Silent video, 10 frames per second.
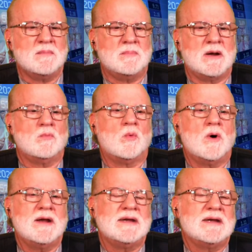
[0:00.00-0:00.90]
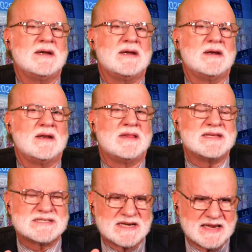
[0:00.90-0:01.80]
But what
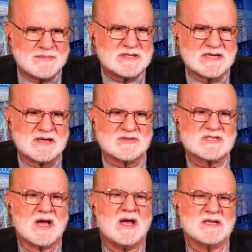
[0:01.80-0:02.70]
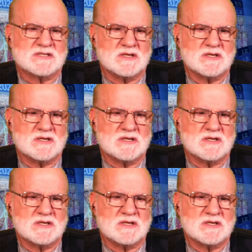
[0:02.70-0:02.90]
this limiting of size